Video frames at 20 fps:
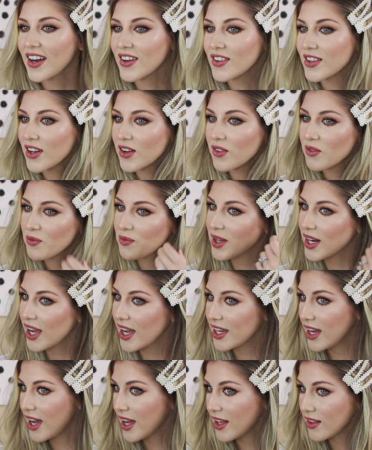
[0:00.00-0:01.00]
I don't know, but
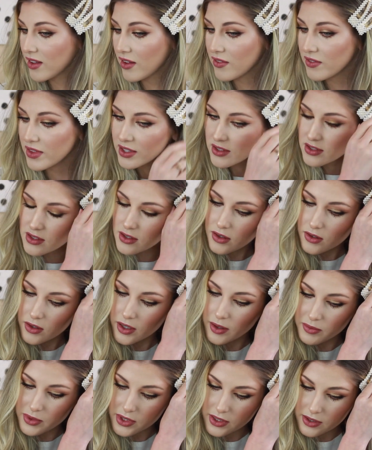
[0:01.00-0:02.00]
I, I love these little
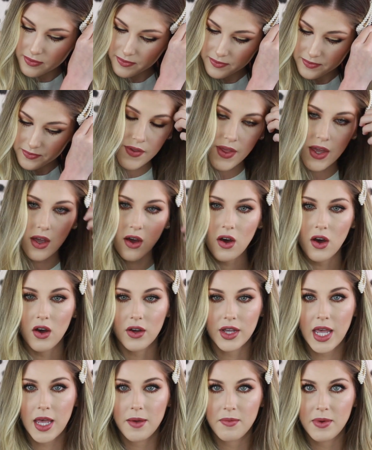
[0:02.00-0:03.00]
clips. And they
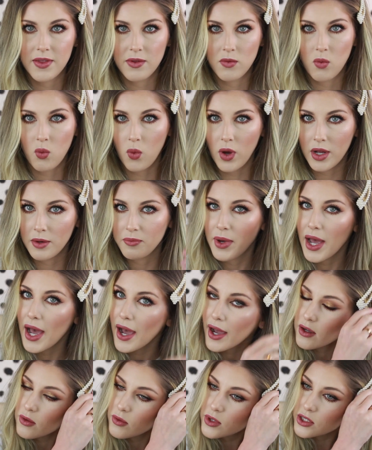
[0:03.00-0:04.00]
all came in one
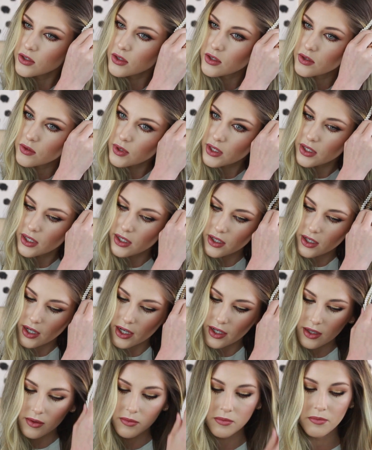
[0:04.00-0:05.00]
pack, which was really good.
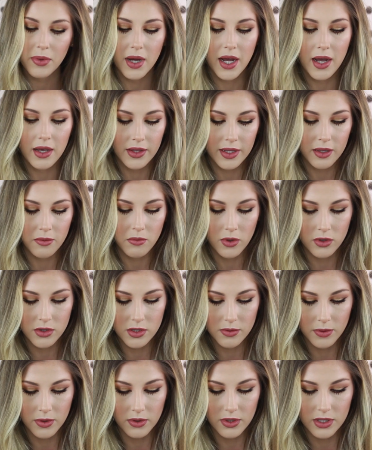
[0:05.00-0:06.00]
I didn't buy like
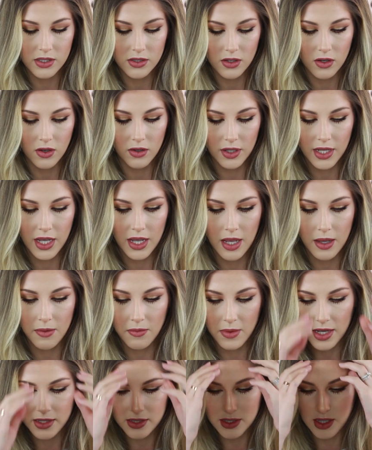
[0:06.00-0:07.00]
multiple. These all
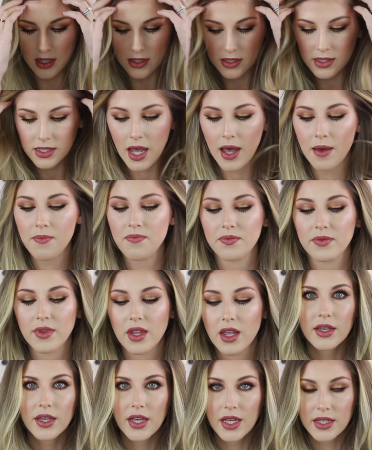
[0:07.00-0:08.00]
came as like a set.
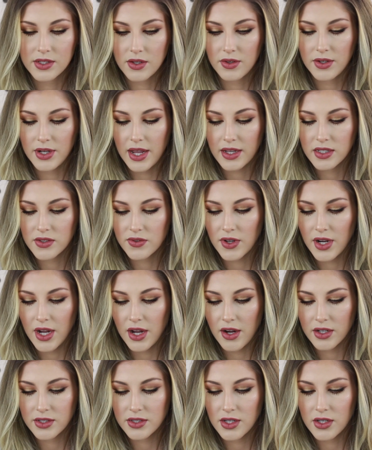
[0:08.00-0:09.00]
Okay, so next for
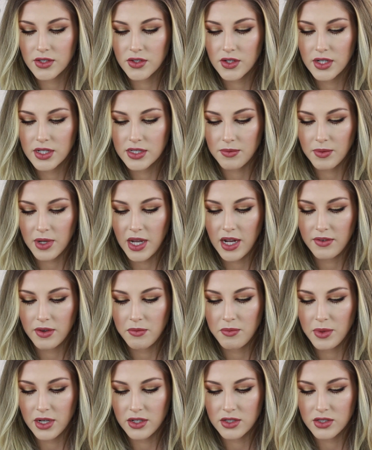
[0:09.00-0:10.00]
hair accessories, I'm kind
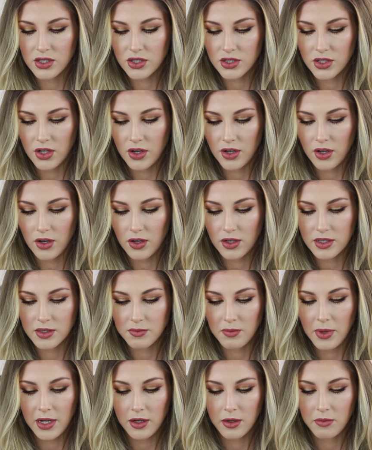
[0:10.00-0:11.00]
of embarrassed to show y'all
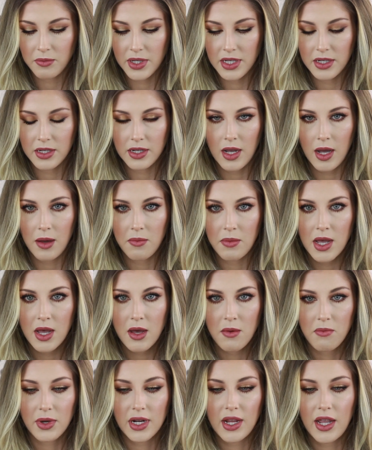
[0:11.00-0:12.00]
because mine are beaten up,
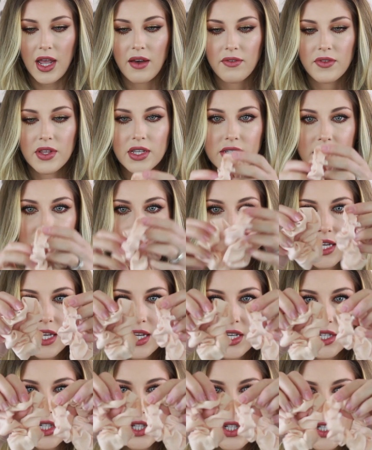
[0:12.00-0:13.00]
but I have these
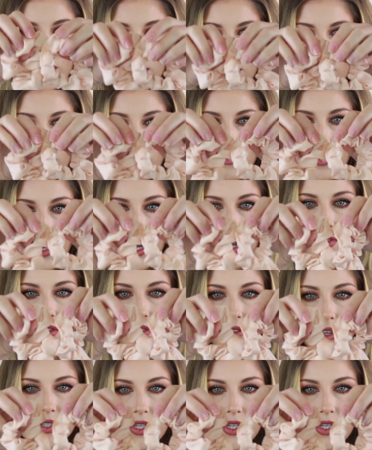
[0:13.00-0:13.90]
Kitsch, I think